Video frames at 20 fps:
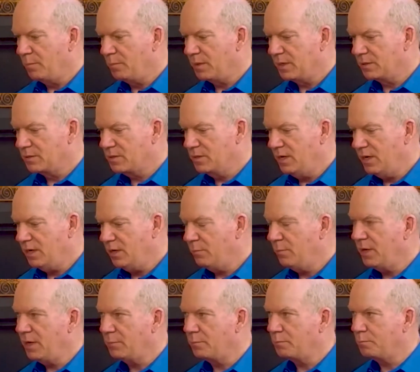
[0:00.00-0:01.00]
it's not
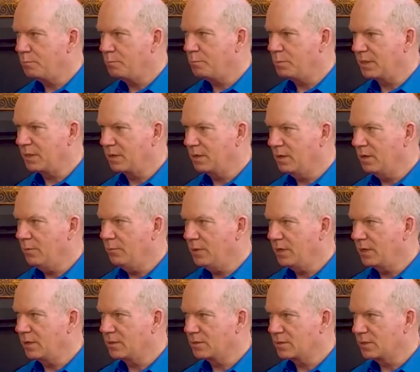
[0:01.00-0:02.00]
about
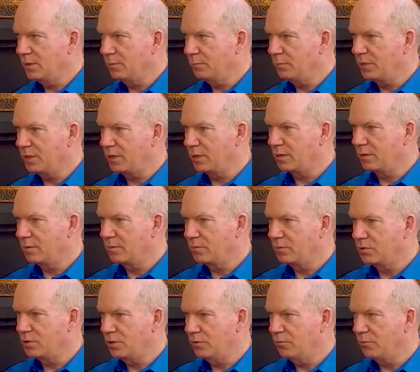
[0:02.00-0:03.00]
becoming something
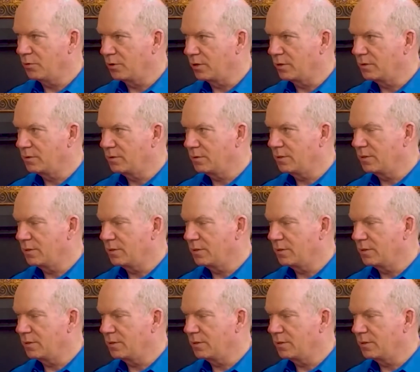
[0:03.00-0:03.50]
different.